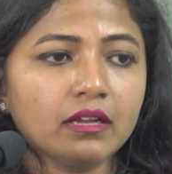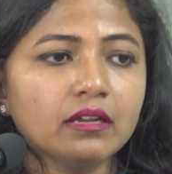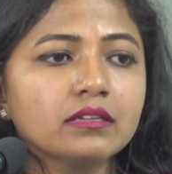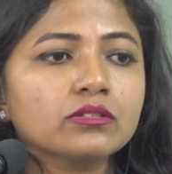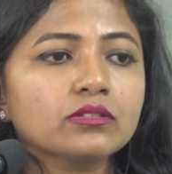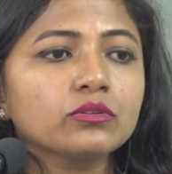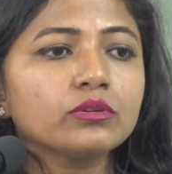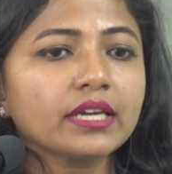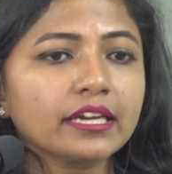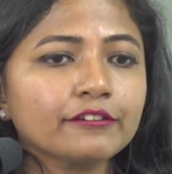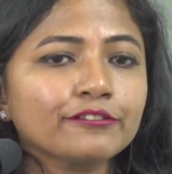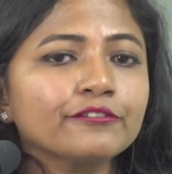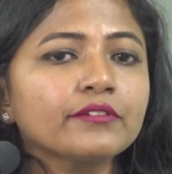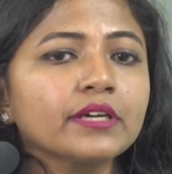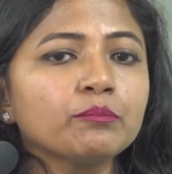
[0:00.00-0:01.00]
So
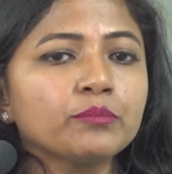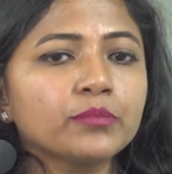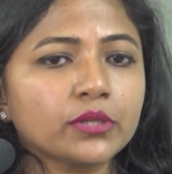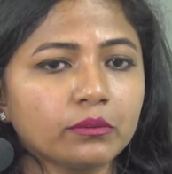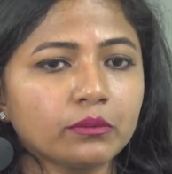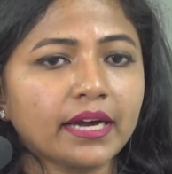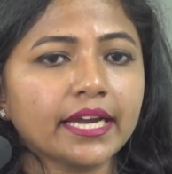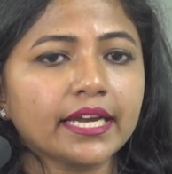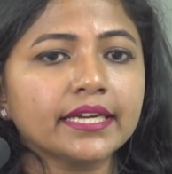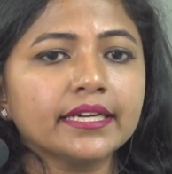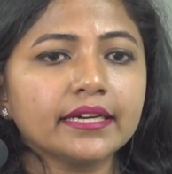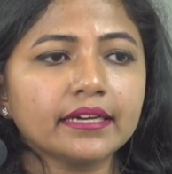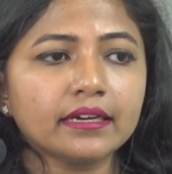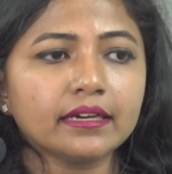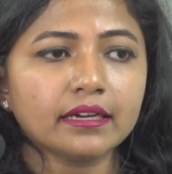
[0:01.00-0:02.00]
if we
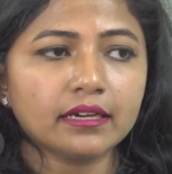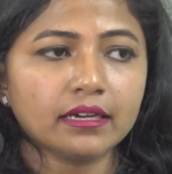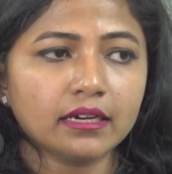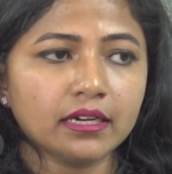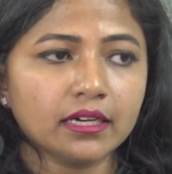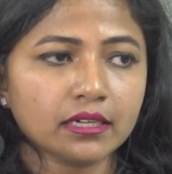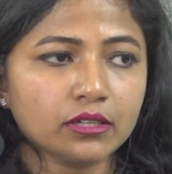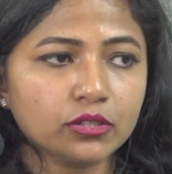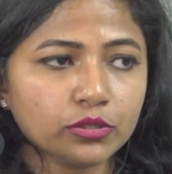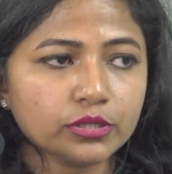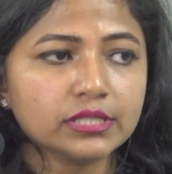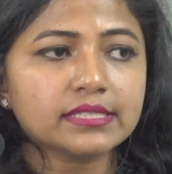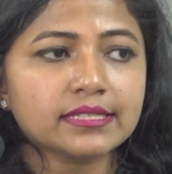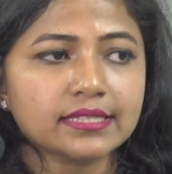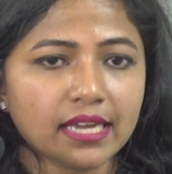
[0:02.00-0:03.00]
provide a
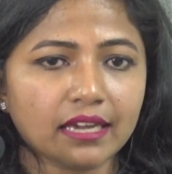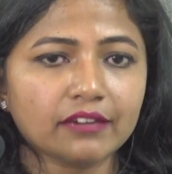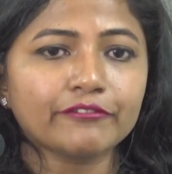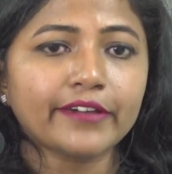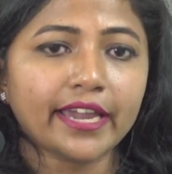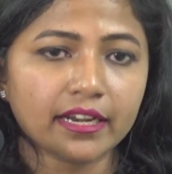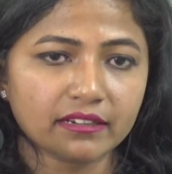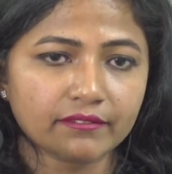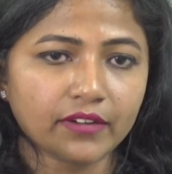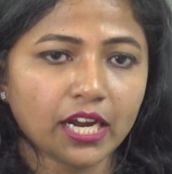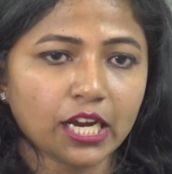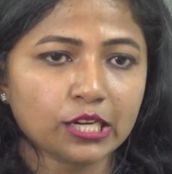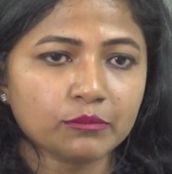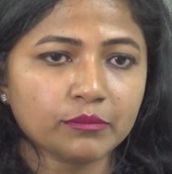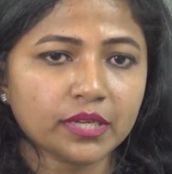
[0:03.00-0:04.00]
good, safe
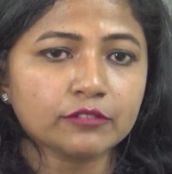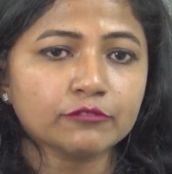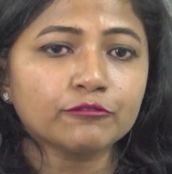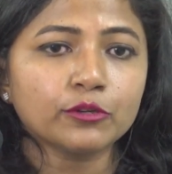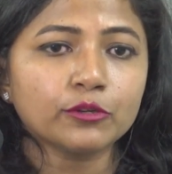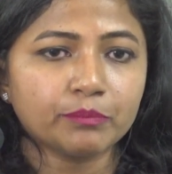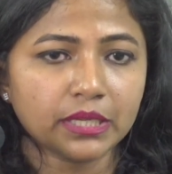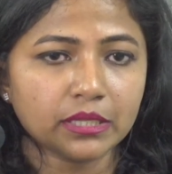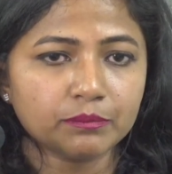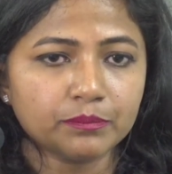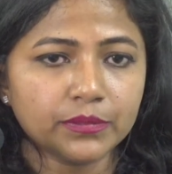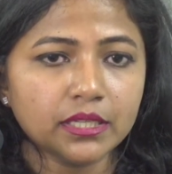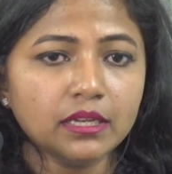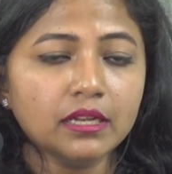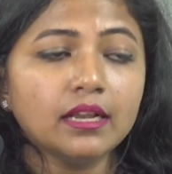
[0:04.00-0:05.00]
environment for
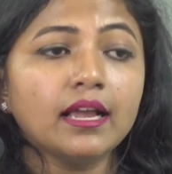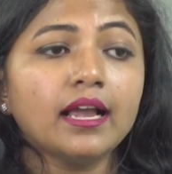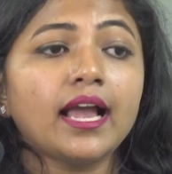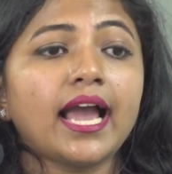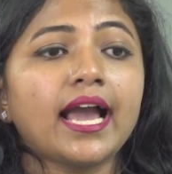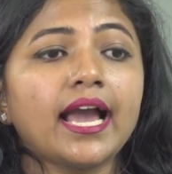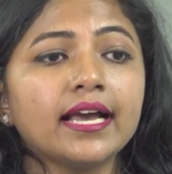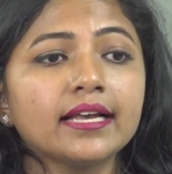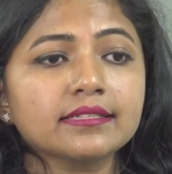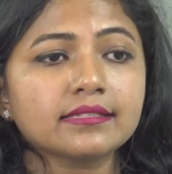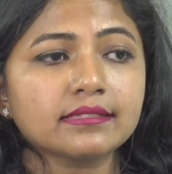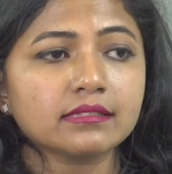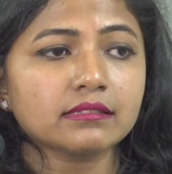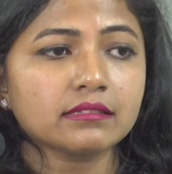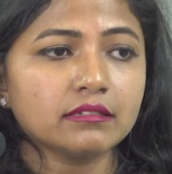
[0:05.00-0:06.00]
people as
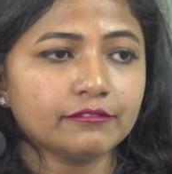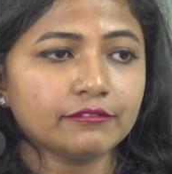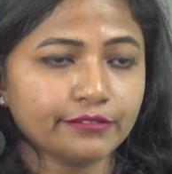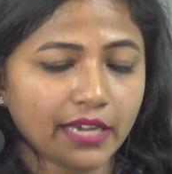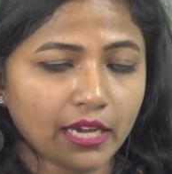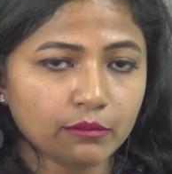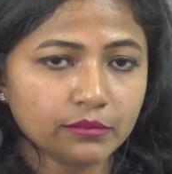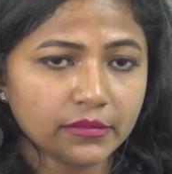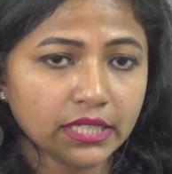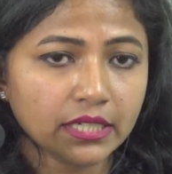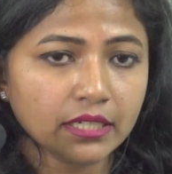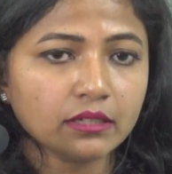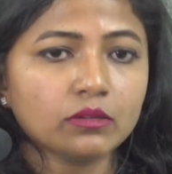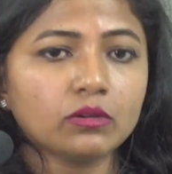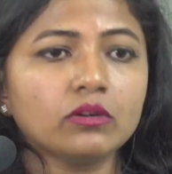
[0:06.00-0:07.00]

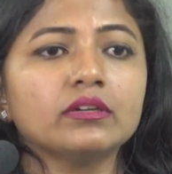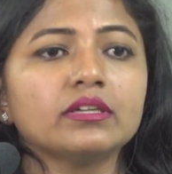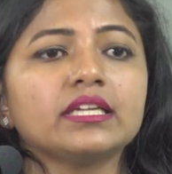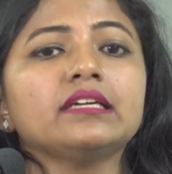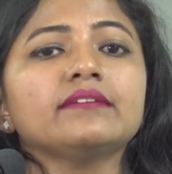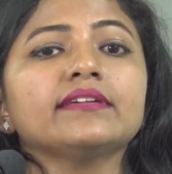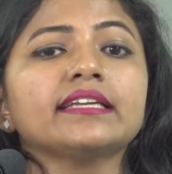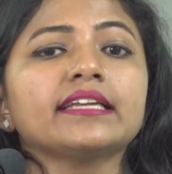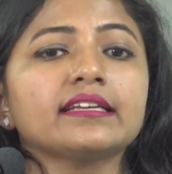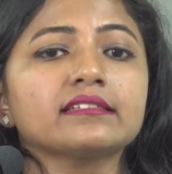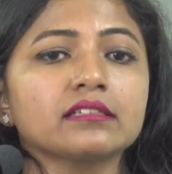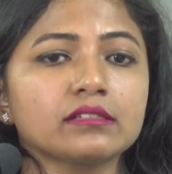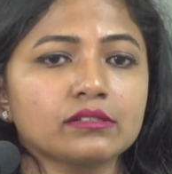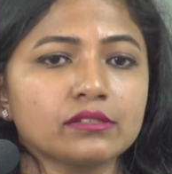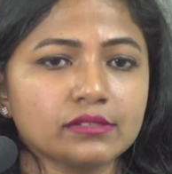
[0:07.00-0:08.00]
family or even as
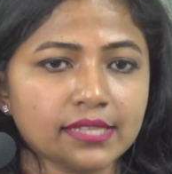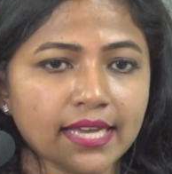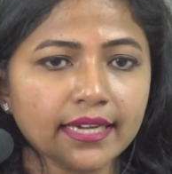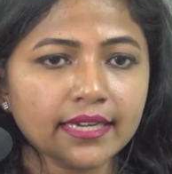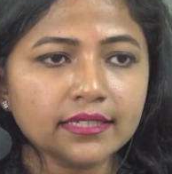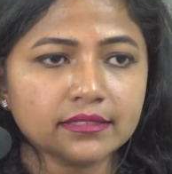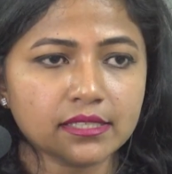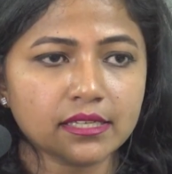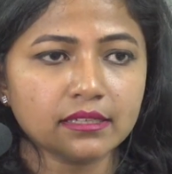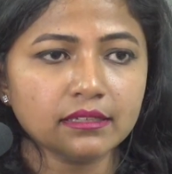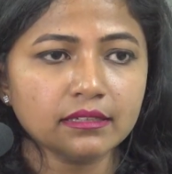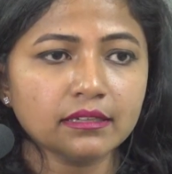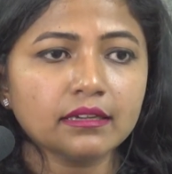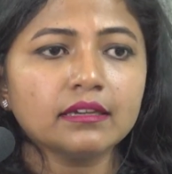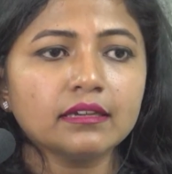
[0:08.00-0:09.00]
a
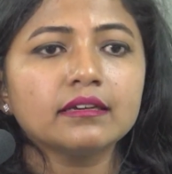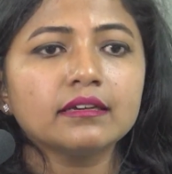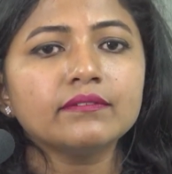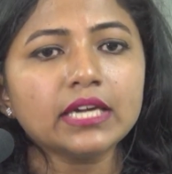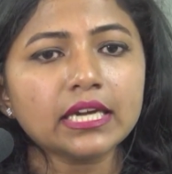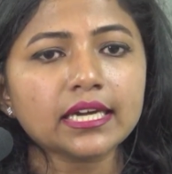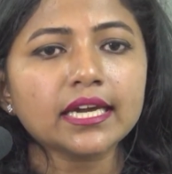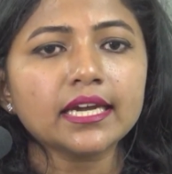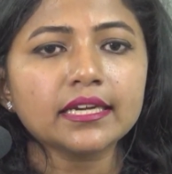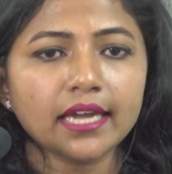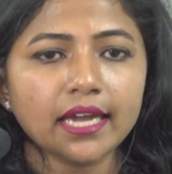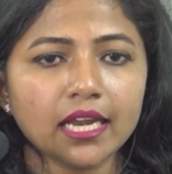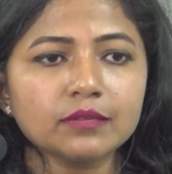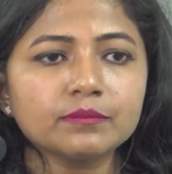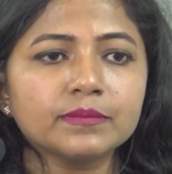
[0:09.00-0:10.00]
society, we can
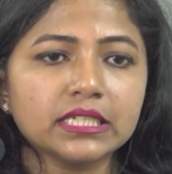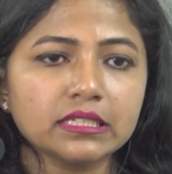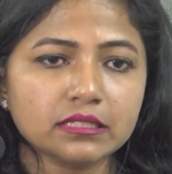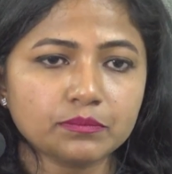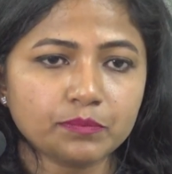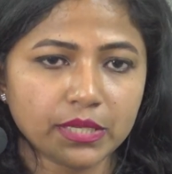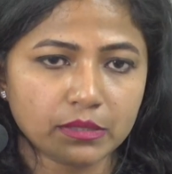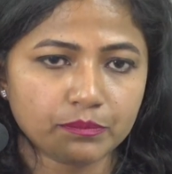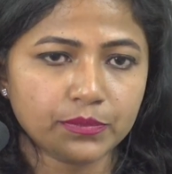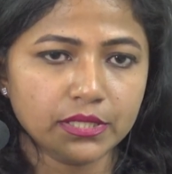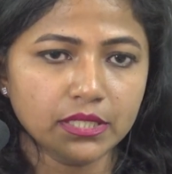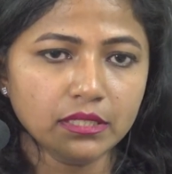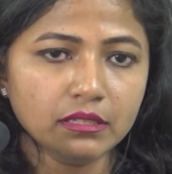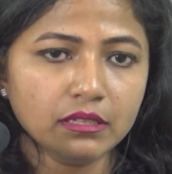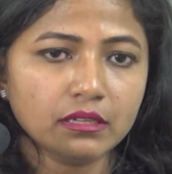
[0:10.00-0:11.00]
help these
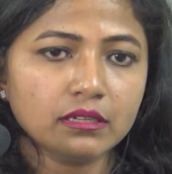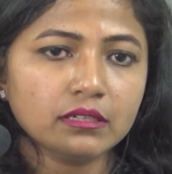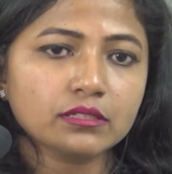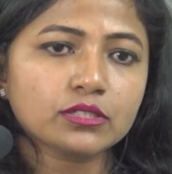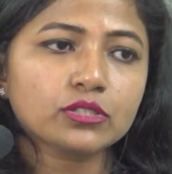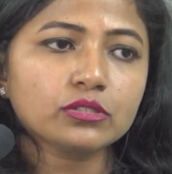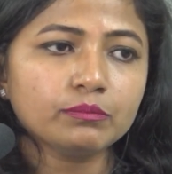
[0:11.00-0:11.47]
people to